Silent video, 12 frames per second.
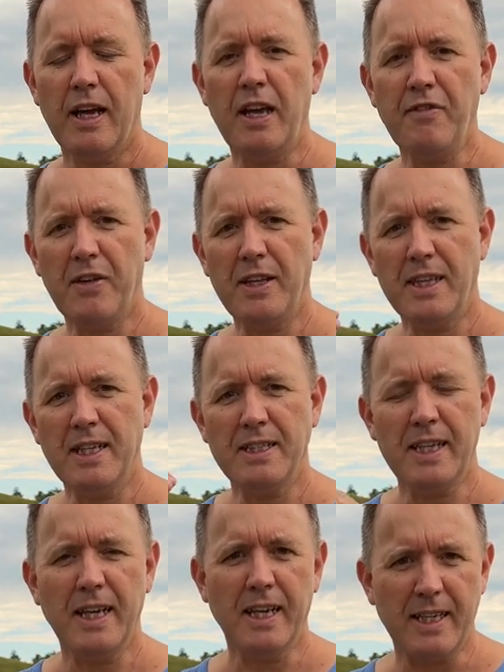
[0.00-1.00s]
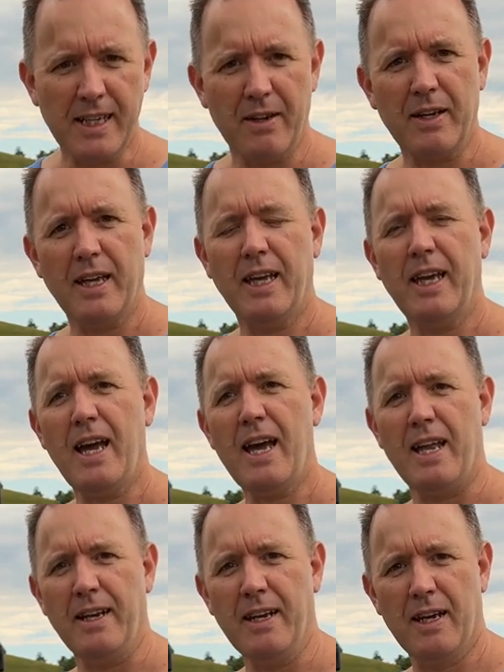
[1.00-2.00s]
If I then take it down
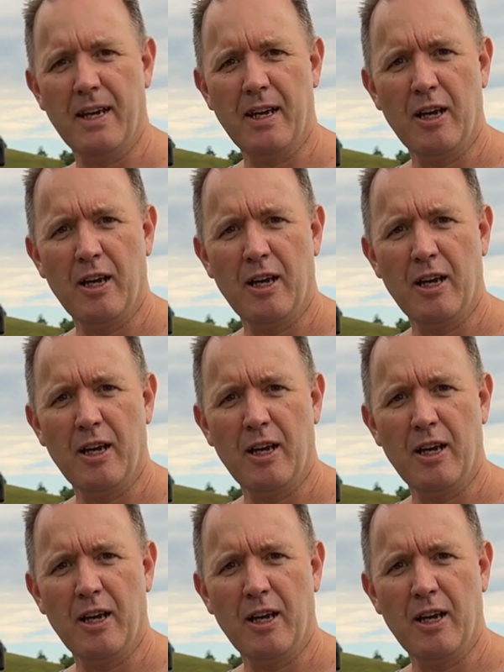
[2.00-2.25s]
again,